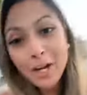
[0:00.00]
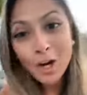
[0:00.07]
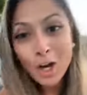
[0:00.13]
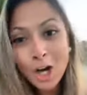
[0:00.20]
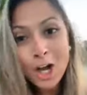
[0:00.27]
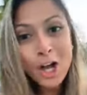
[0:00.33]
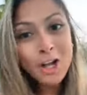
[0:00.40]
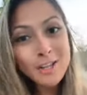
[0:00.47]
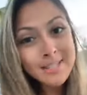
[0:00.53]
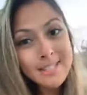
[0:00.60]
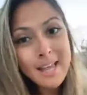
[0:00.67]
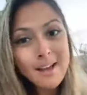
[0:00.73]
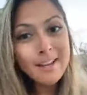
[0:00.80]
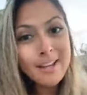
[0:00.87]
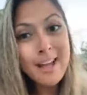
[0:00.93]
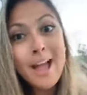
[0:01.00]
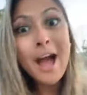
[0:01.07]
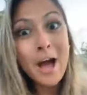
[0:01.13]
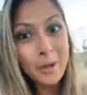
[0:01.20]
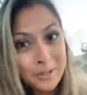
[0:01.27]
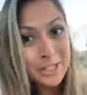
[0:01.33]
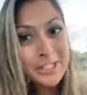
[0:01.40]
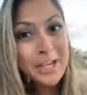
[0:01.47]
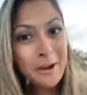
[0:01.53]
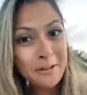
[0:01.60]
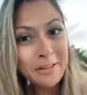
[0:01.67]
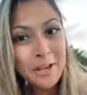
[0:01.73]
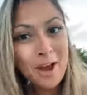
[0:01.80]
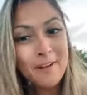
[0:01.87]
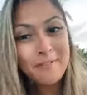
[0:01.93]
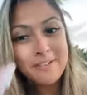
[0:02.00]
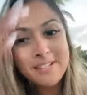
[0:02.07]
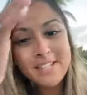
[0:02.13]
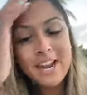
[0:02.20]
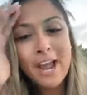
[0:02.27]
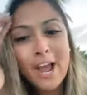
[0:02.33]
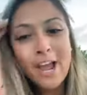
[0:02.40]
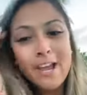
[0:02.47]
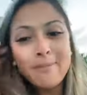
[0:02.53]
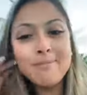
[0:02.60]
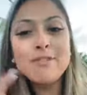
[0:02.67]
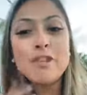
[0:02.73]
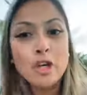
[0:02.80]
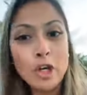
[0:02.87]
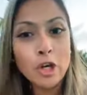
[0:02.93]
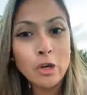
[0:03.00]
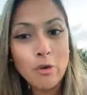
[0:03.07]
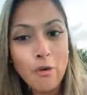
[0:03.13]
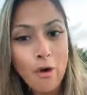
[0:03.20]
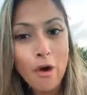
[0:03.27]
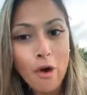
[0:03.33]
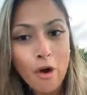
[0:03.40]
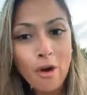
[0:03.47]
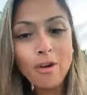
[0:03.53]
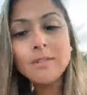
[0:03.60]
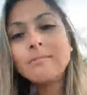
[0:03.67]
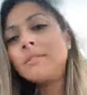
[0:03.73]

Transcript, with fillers: girls held, held it down at the office today. Tina.